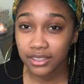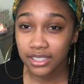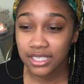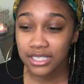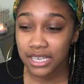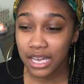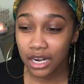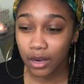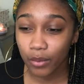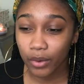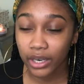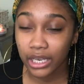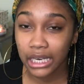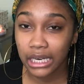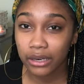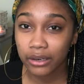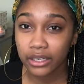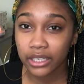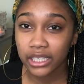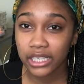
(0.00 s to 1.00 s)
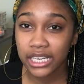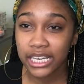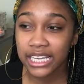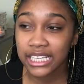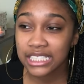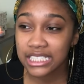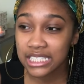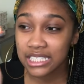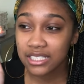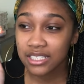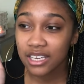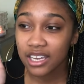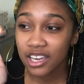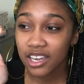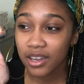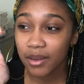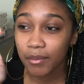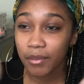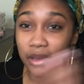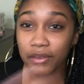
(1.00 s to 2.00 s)
It's not a work area. It's
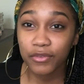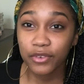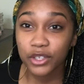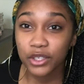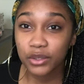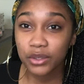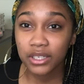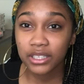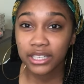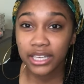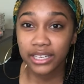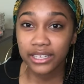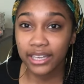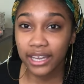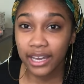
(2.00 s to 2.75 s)
meant for you to lay